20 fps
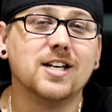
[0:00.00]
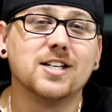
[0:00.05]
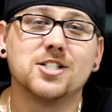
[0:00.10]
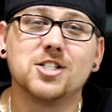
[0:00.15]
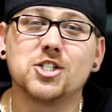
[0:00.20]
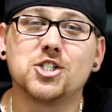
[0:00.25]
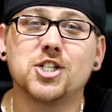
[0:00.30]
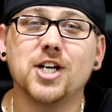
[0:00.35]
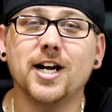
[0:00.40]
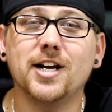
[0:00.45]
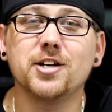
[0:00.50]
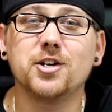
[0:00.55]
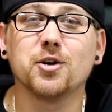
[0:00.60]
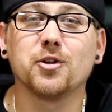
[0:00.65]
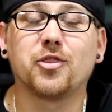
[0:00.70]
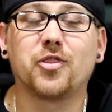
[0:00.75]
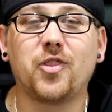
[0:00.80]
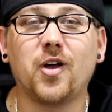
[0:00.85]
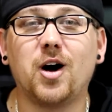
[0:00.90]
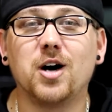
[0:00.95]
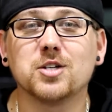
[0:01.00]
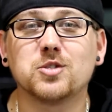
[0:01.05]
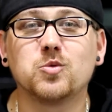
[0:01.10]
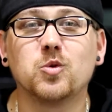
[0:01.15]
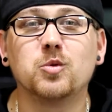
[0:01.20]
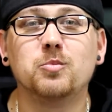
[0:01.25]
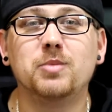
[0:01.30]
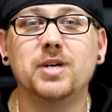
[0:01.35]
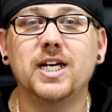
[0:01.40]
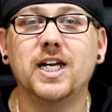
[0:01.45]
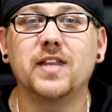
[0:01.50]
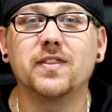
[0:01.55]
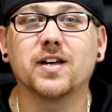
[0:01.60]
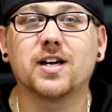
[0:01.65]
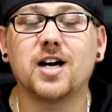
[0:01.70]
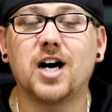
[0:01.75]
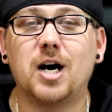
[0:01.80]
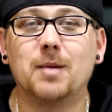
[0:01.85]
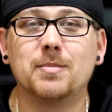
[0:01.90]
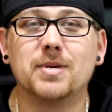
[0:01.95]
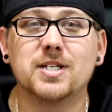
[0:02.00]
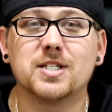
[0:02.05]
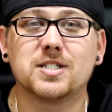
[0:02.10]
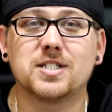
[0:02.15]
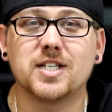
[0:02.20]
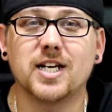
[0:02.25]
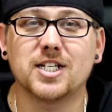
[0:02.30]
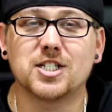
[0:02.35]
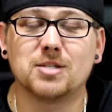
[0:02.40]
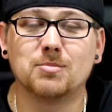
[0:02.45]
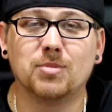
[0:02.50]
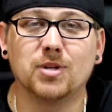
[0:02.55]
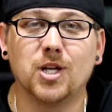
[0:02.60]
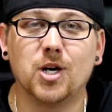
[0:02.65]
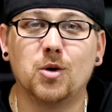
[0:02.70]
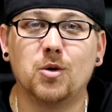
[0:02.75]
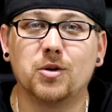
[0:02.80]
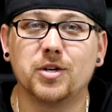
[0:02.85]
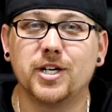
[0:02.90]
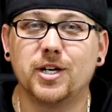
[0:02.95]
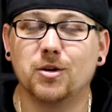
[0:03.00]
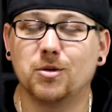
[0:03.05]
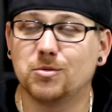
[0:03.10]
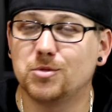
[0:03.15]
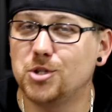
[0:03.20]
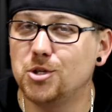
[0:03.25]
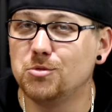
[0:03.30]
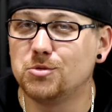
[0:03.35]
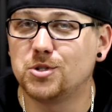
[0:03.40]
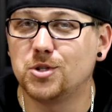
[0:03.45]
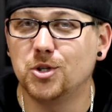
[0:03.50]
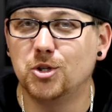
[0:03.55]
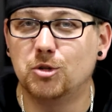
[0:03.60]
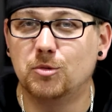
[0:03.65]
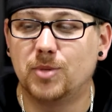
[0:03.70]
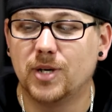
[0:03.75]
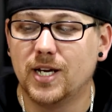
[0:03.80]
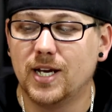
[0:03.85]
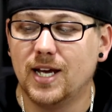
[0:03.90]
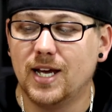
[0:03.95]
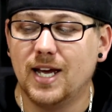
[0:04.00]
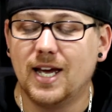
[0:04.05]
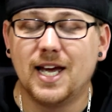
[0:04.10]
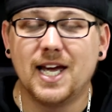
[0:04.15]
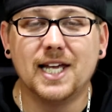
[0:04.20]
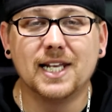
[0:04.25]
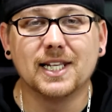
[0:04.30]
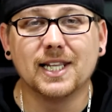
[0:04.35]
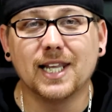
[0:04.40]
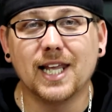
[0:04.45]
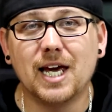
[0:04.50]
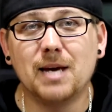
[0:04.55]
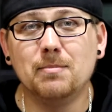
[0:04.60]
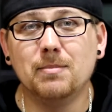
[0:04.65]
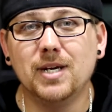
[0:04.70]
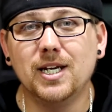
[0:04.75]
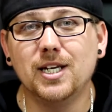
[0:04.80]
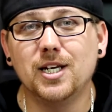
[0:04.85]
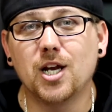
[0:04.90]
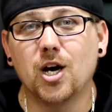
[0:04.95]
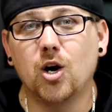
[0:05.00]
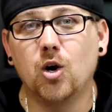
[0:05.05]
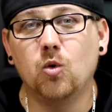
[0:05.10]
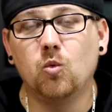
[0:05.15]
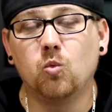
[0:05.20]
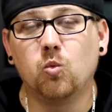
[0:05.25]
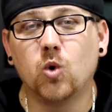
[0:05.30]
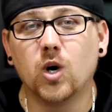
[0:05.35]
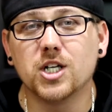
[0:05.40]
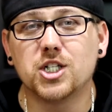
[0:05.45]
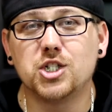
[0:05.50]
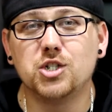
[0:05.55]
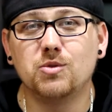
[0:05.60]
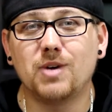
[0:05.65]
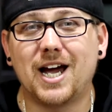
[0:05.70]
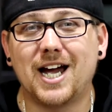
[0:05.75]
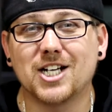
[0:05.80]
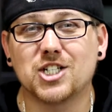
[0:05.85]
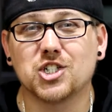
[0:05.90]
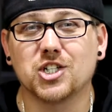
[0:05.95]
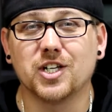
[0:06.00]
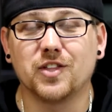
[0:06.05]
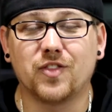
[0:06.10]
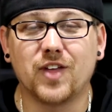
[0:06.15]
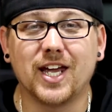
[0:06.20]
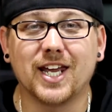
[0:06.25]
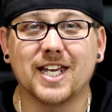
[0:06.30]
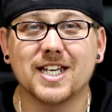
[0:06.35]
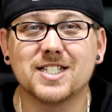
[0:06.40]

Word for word: Just share your thoughts with me in the comments section below on here on YouTube and let me know what you actually think.